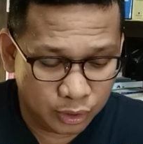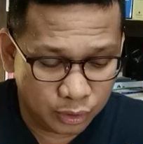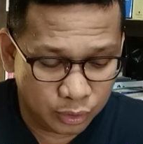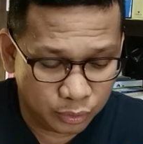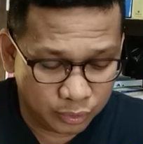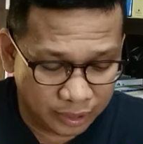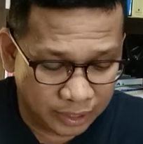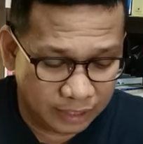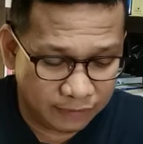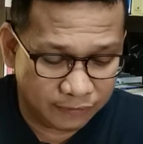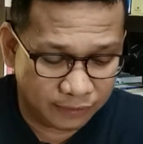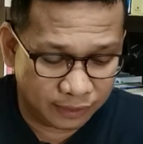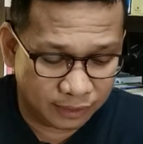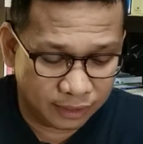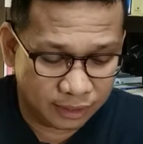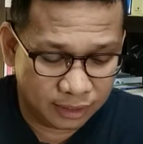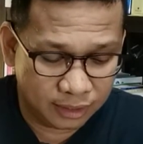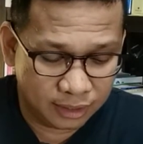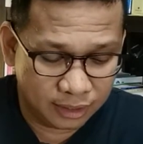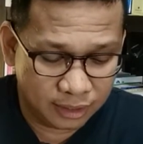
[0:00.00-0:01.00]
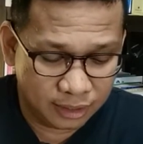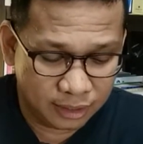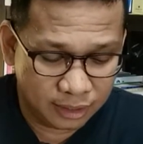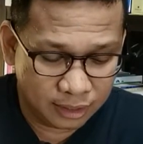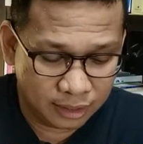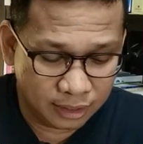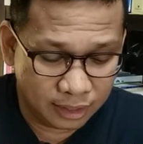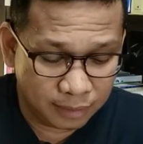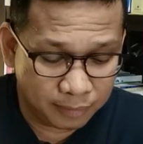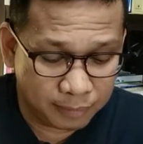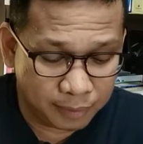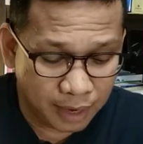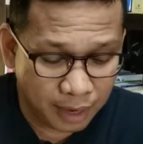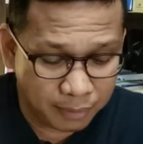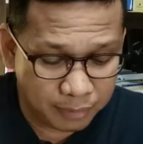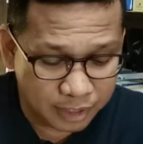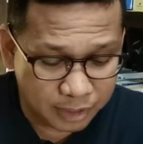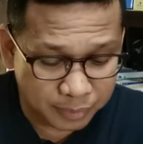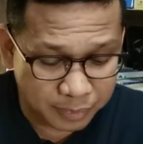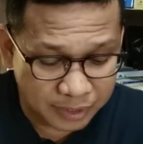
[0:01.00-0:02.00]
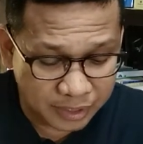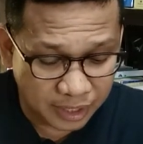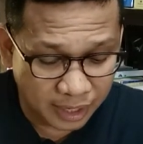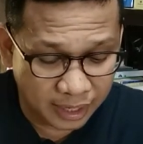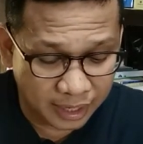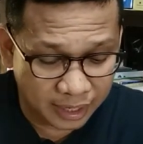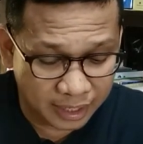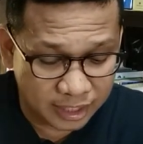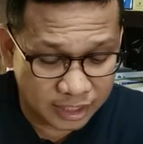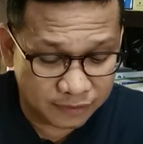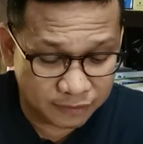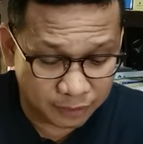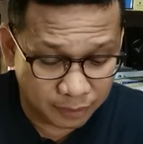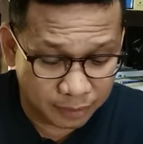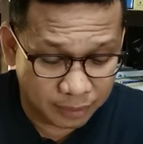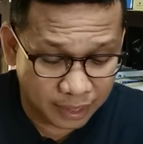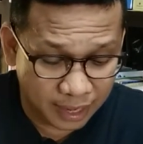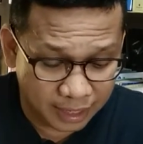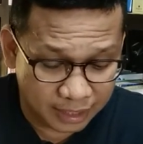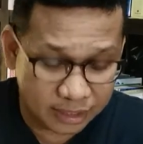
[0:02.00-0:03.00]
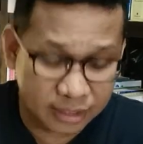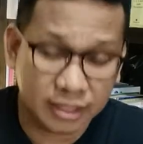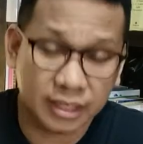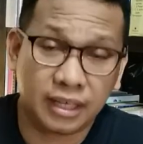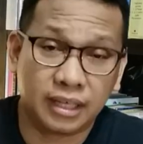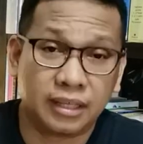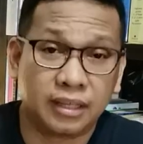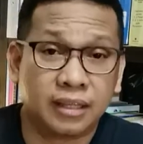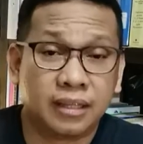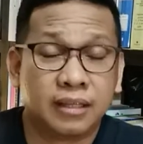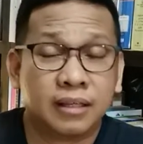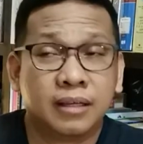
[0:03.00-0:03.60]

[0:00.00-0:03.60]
to evil. The promised Messiah is from that seed.